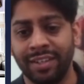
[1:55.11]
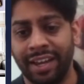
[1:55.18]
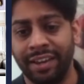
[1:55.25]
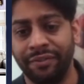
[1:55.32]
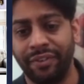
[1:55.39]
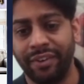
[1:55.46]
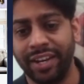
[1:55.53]

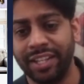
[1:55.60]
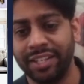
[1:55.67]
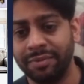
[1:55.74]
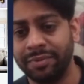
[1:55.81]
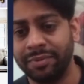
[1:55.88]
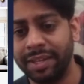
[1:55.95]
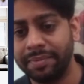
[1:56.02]
and finally
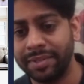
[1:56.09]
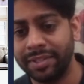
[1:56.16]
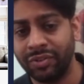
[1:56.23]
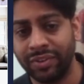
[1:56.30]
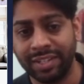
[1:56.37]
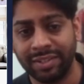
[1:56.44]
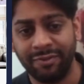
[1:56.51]
some tips and
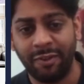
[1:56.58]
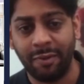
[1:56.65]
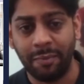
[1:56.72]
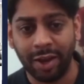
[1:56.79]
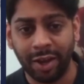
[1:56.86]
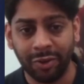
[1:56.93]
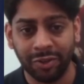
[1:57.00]
tricks from
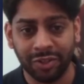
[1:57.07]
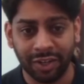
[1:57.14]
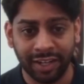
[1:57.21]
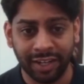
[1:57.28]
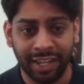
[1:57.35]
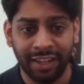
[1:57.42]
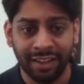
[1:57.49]
my own
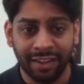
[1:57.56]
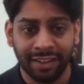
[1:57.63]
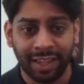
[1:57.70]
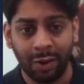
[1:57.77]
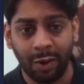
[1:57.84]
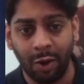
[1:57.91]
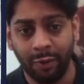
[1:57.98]
journey
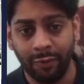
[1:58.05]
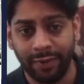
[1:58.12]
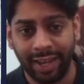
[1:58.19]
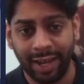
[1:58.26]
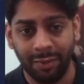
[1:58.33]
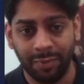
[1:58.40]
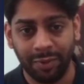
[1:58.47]
that will
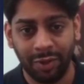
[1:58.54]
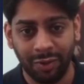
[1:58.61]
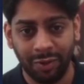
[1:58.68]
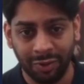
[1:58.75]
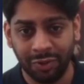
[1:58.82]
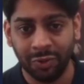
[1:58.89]
hopefully help you on